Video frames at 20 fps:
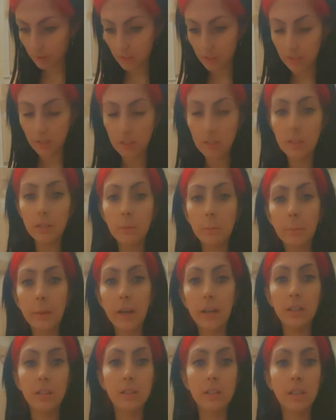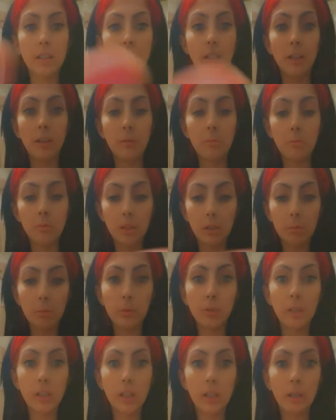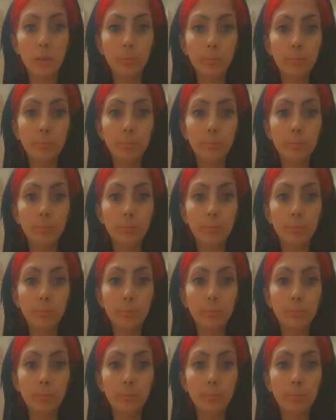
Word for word: is the box that came doubled up